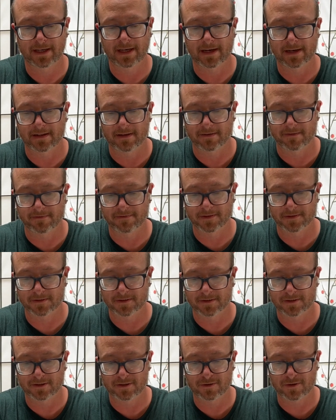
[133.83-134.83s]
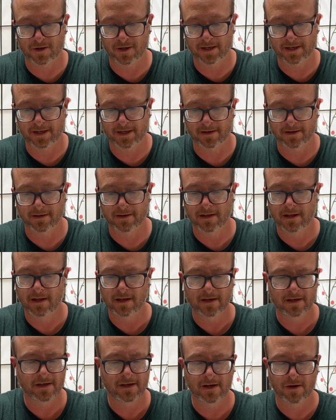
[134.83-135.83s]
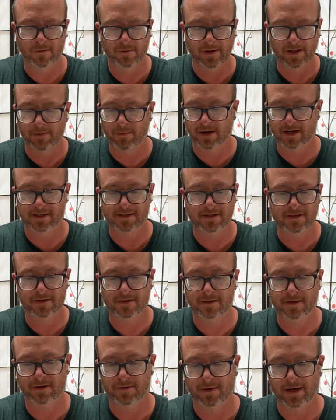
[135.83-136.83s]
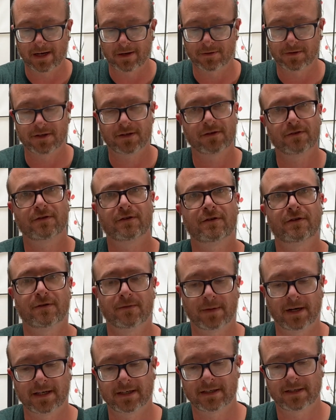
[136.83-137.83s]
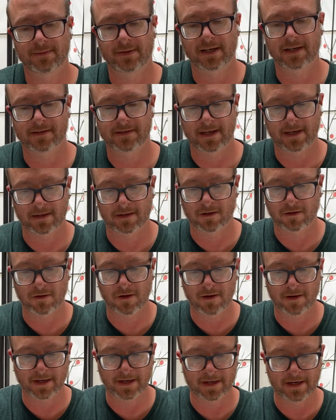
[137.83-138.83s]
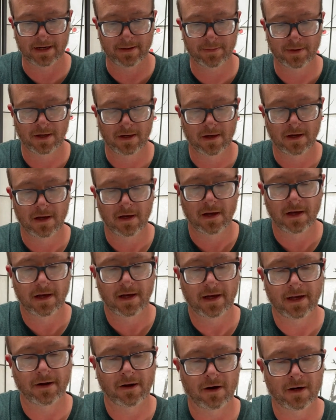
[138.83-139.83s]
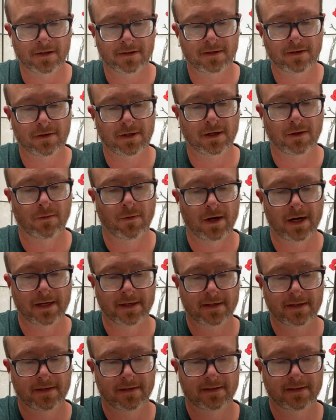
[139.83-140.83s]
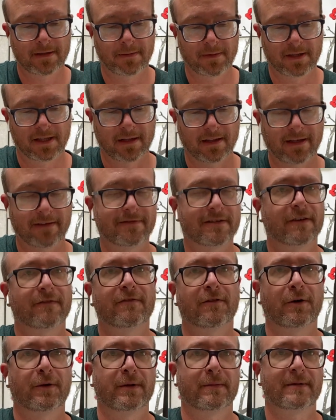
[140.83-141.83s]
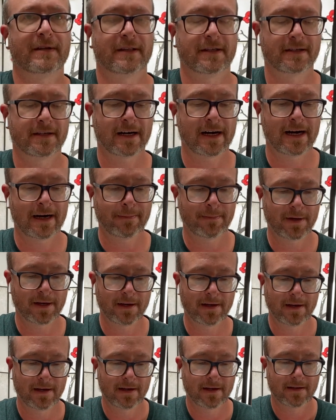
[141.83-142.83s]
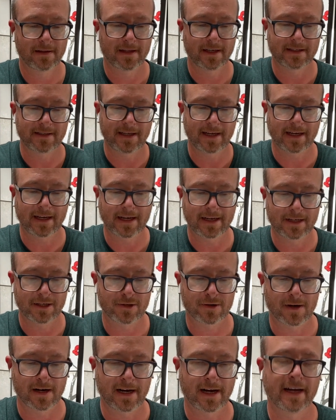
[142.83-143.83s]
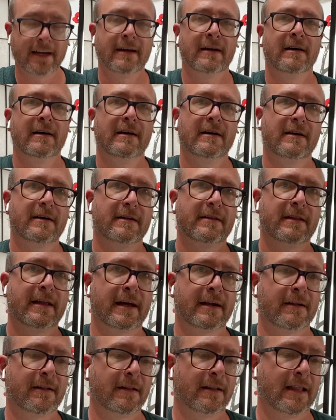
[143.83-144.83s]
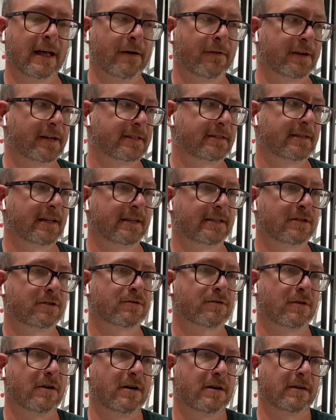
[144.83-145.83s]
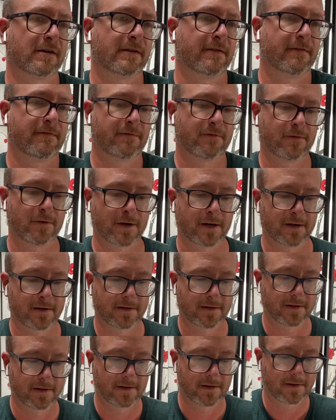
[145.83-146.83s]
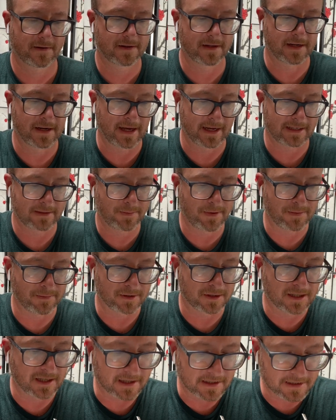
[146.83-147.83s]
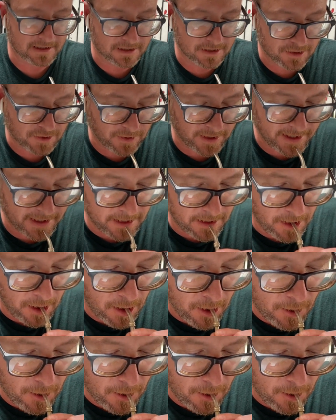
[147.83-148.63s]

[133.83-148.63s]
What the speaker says: I got a little filtered straw here. You don't really want to stir it around too much because that can clog it up. And also you want some of the leaves to float up to the top. They stay kind of dry, and that'll allow it to stay strong for the next people to get to enjoy it.